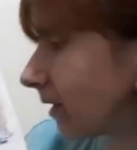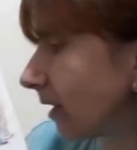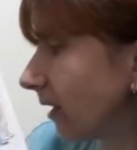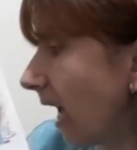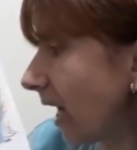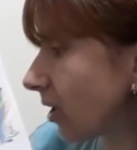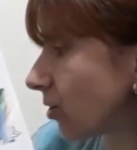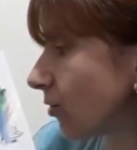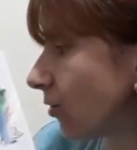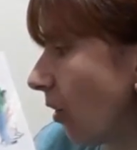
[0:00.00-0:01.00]
the line
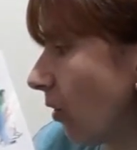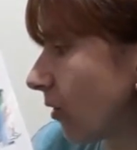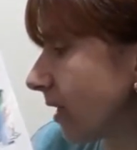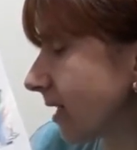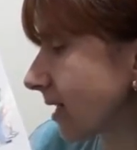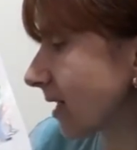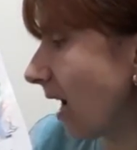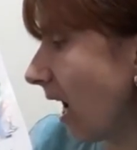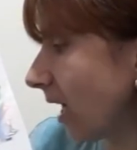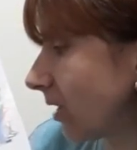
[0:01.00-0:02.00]
to go
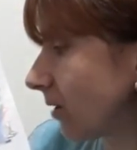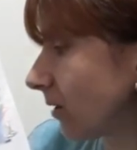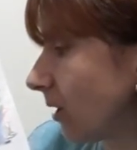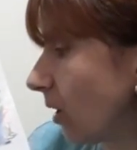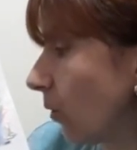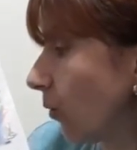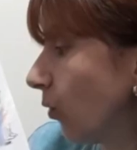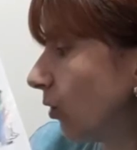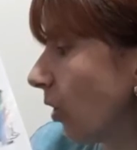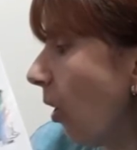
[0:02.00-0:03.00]
inside
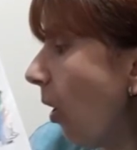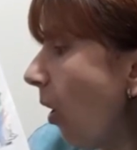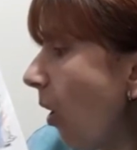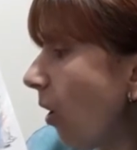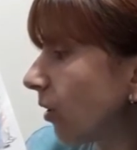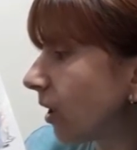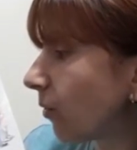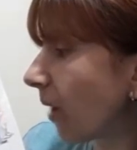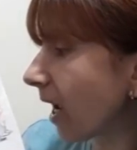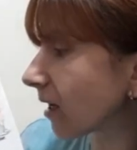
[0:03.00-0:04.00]
went all the
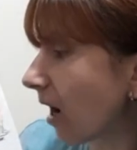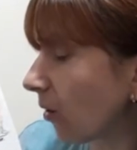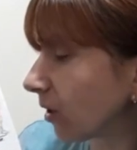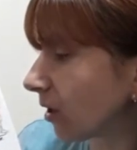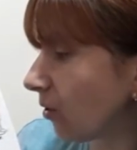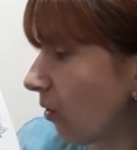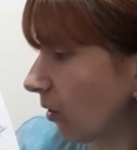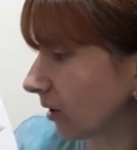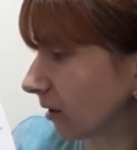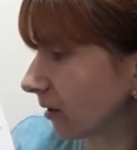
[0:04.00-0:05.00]
way around the
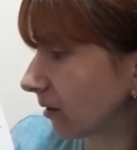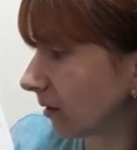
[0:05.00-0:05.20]
corner.